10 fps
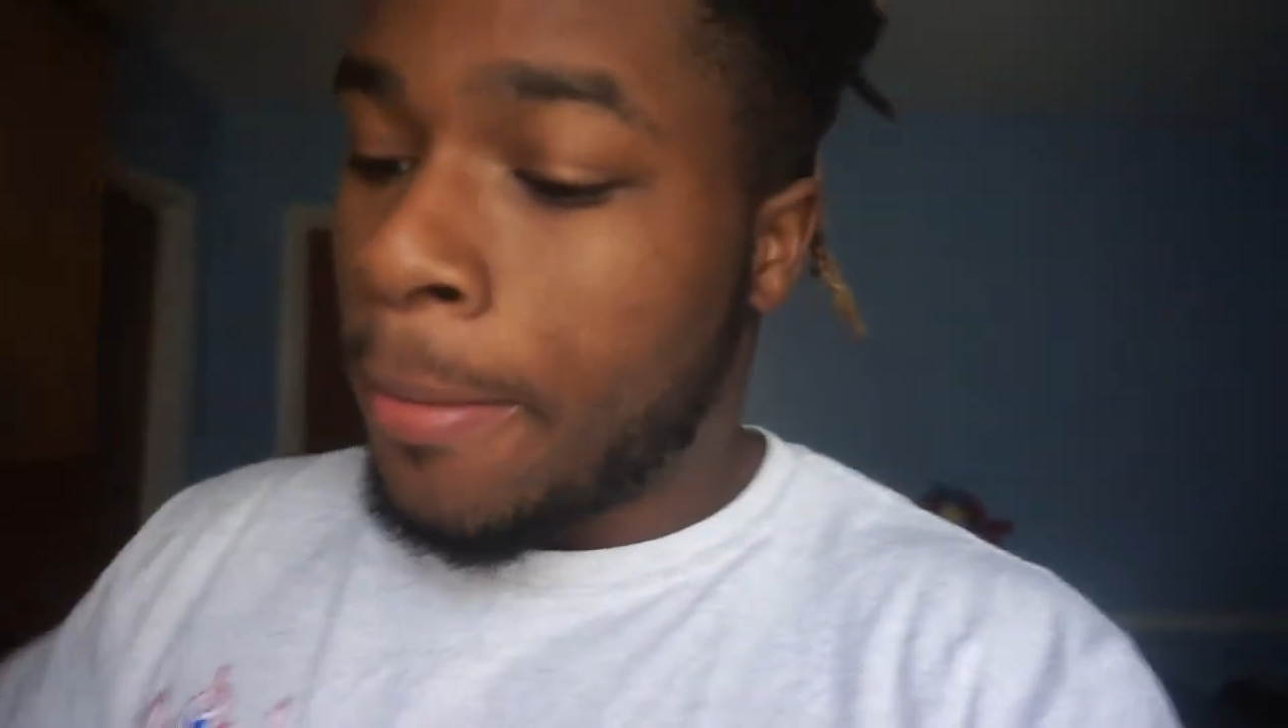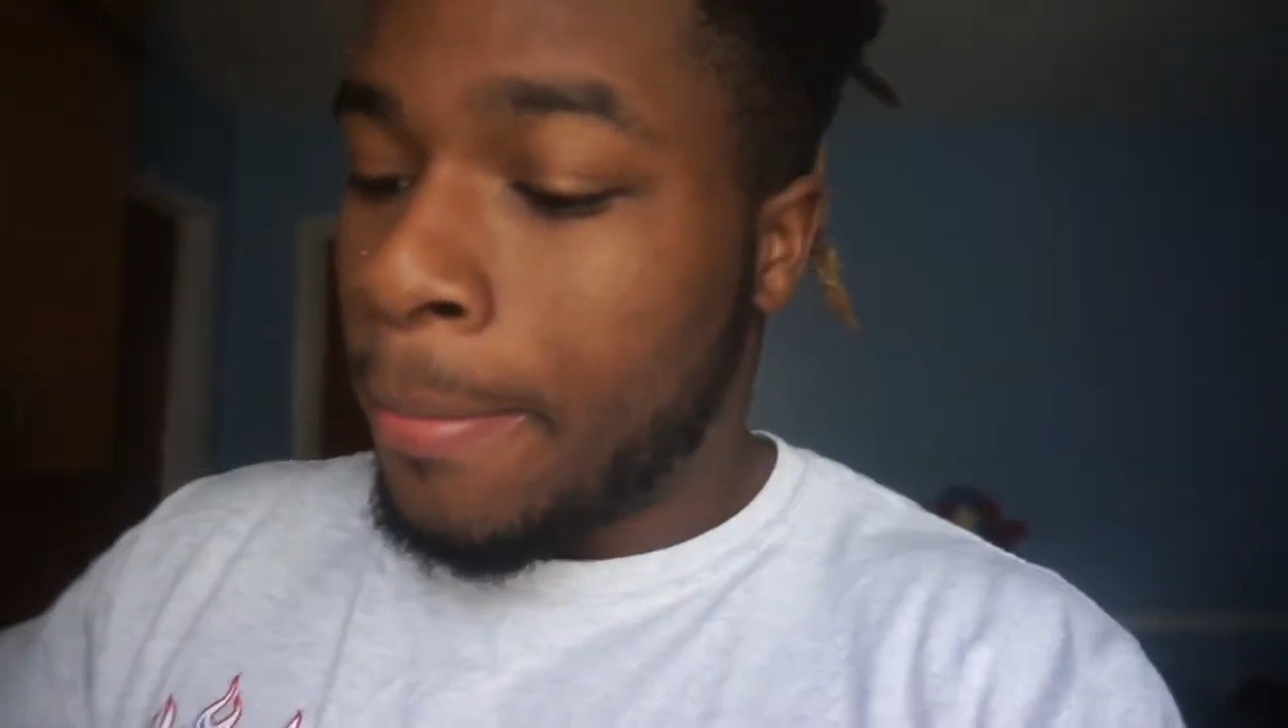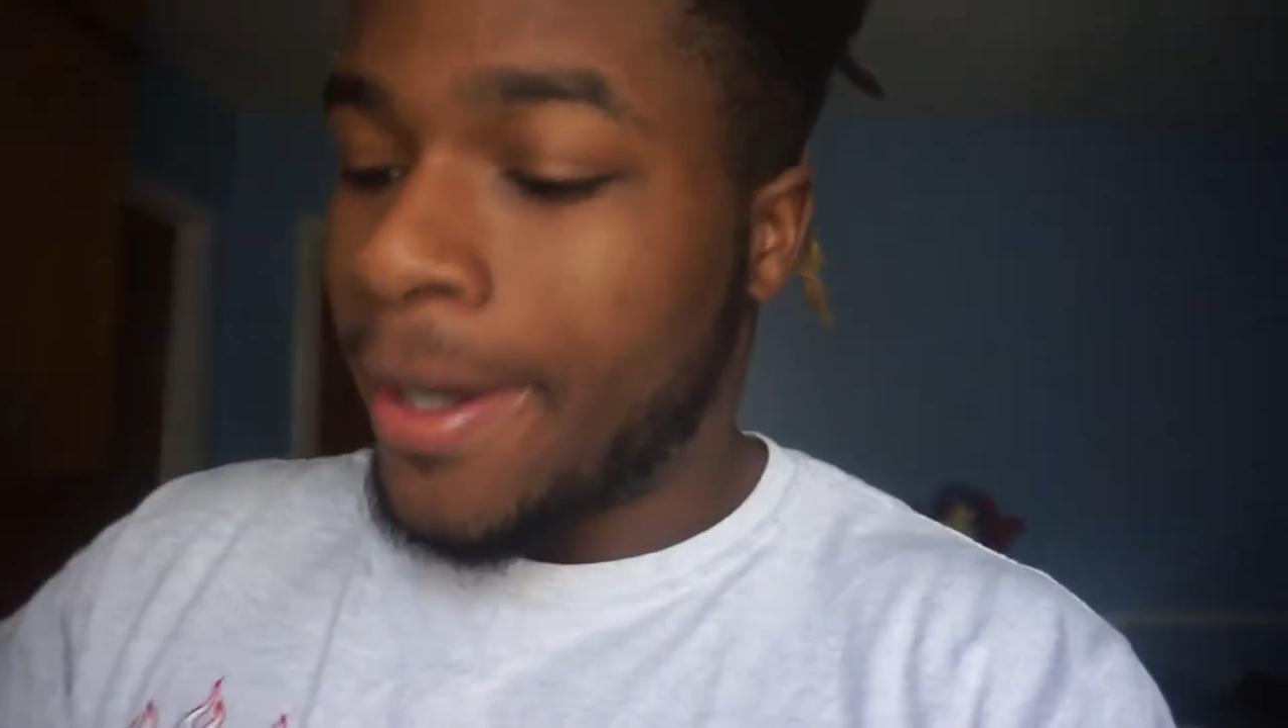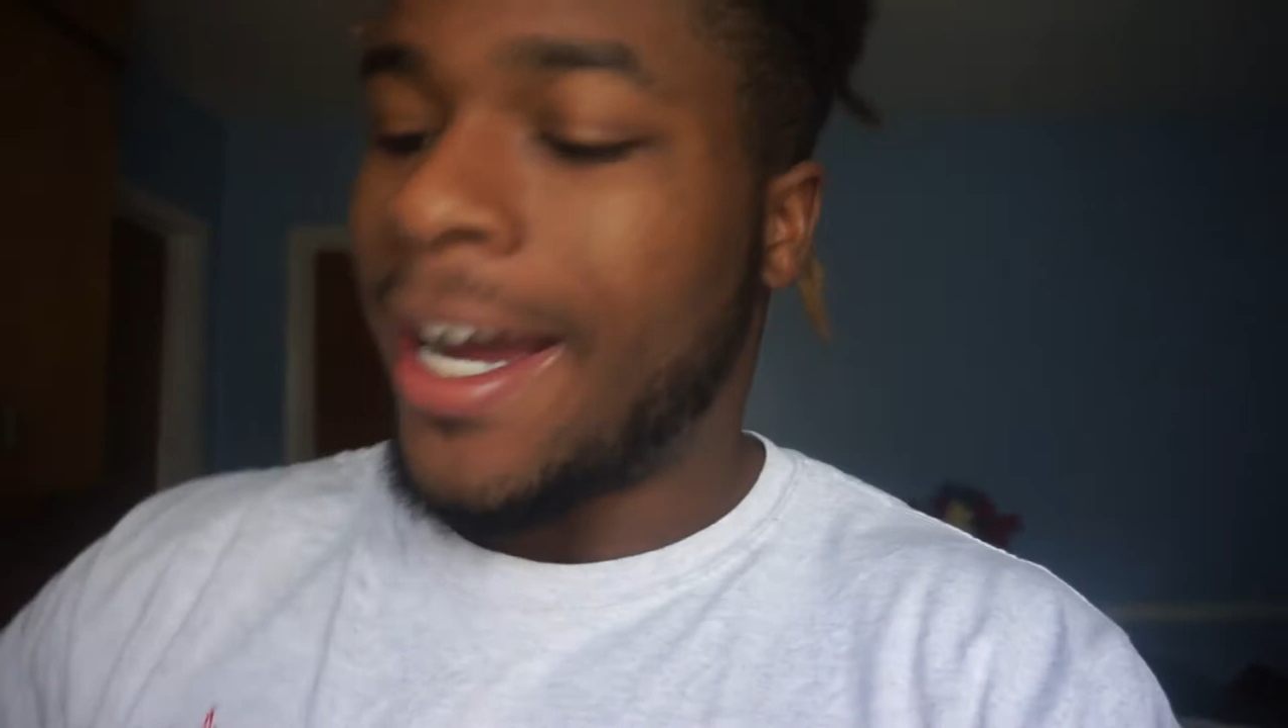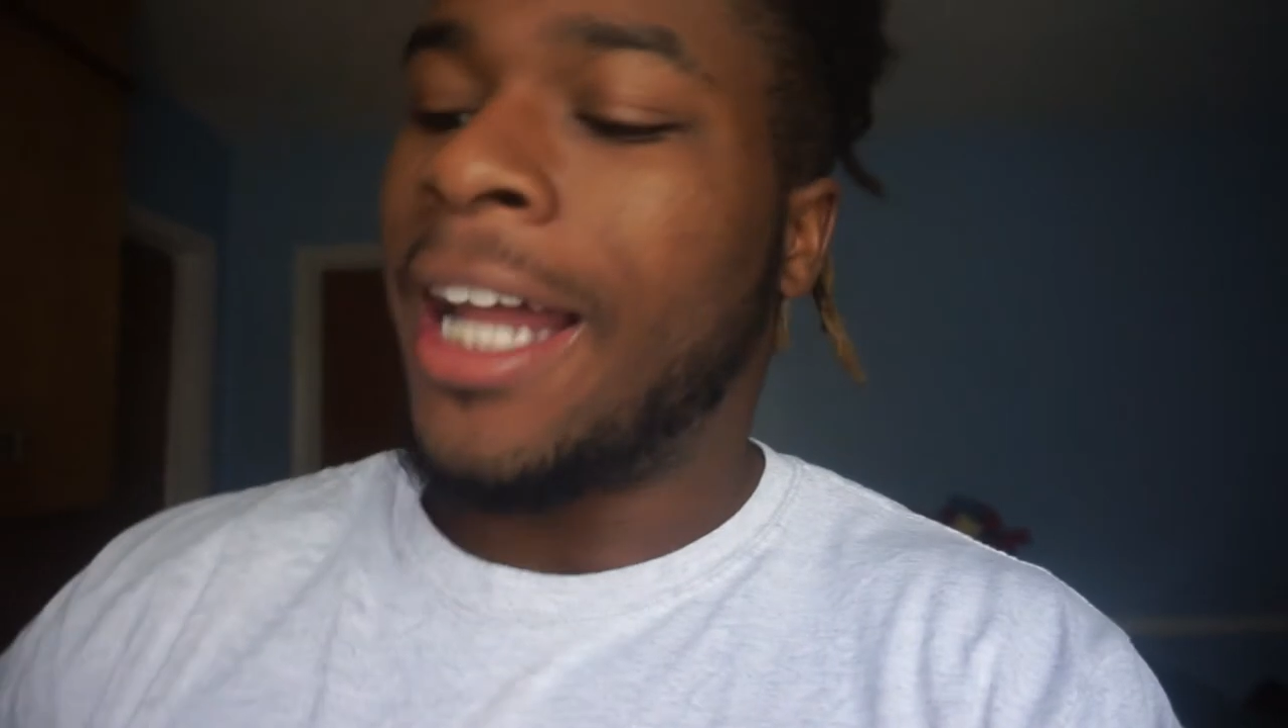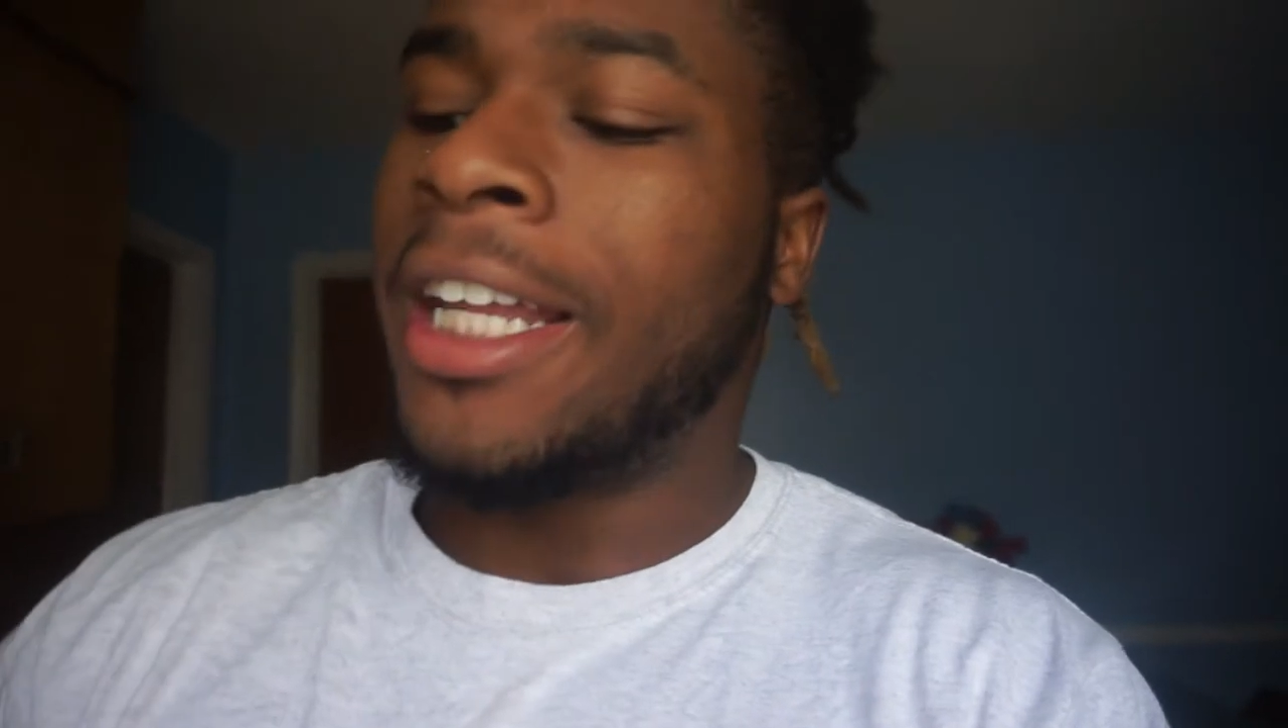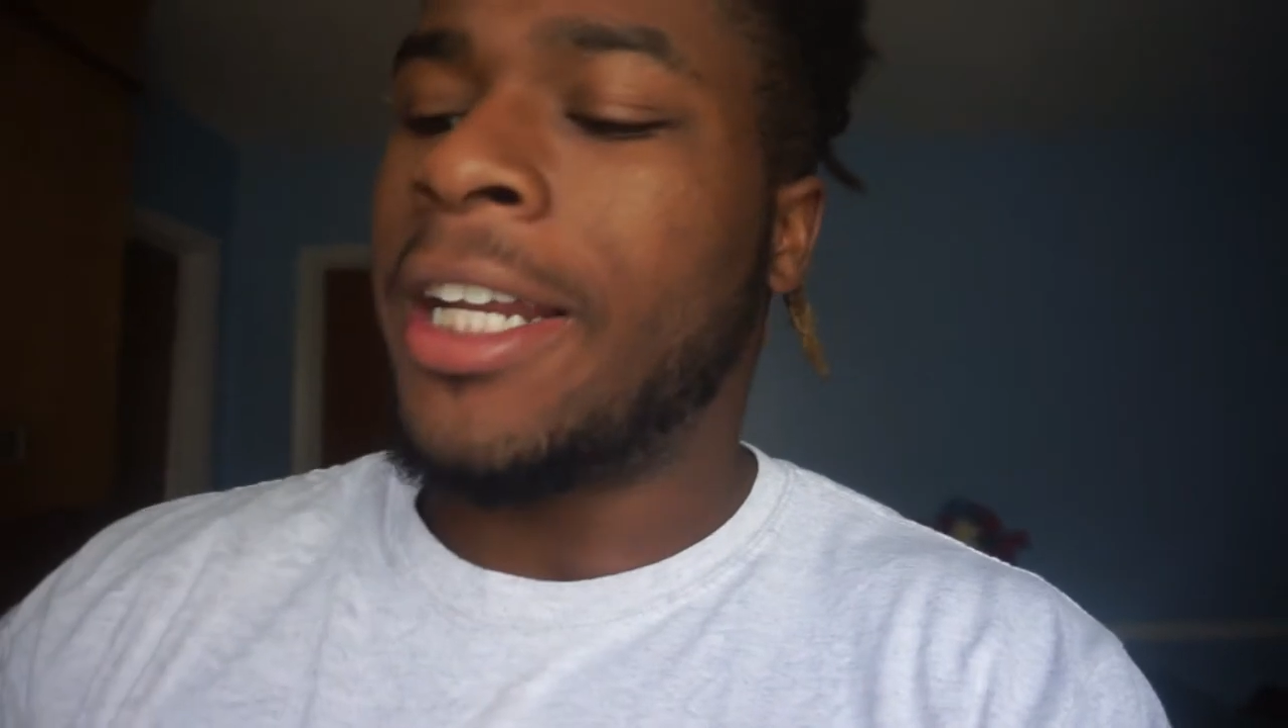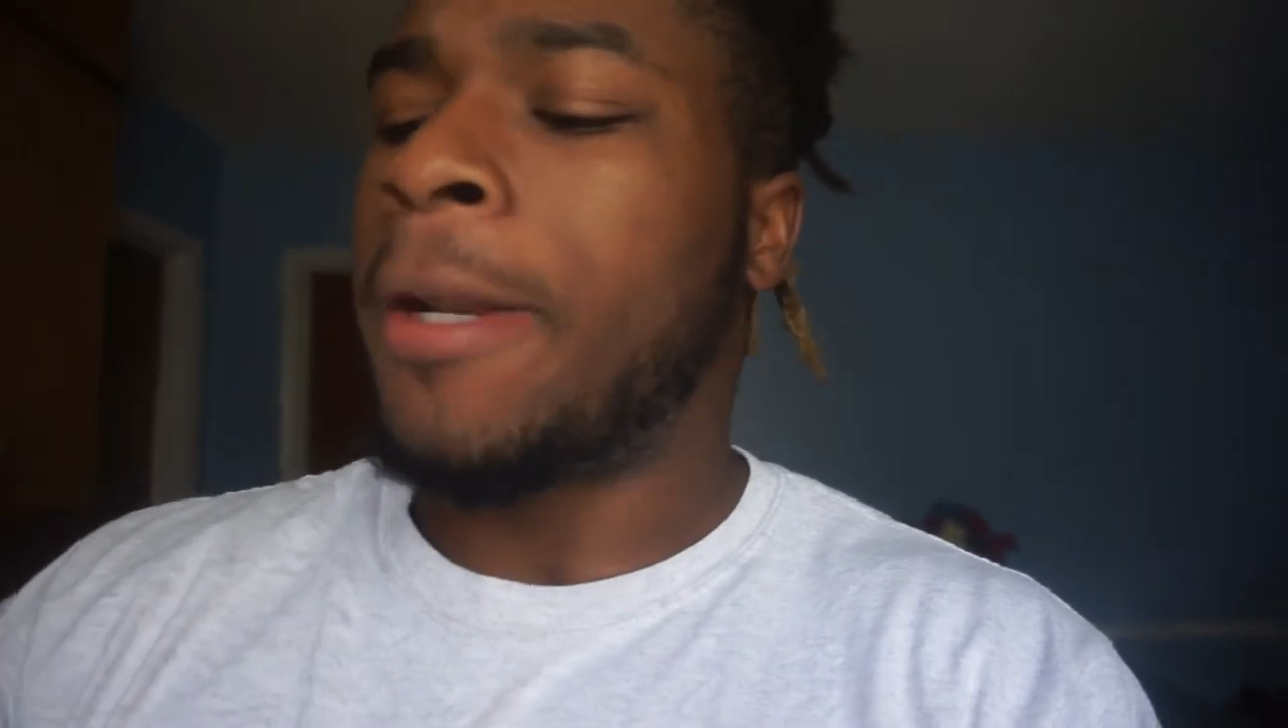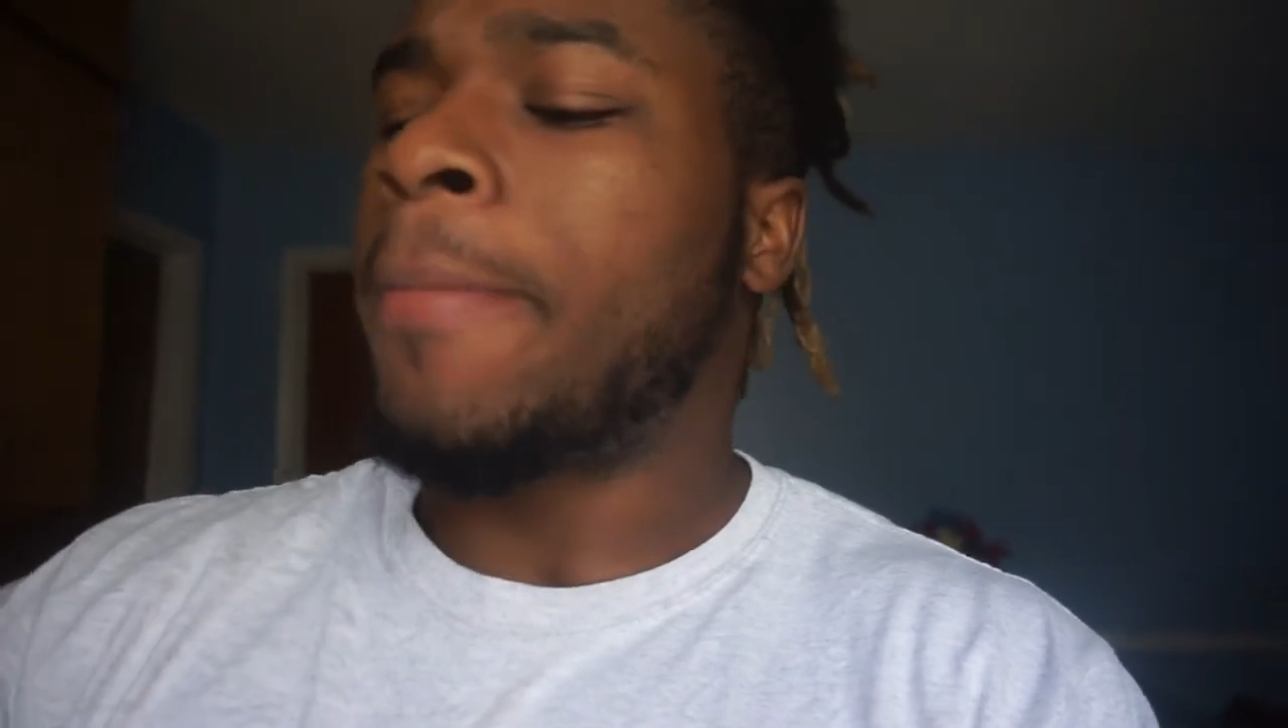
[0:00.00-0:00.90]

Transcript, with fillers: But I looked in the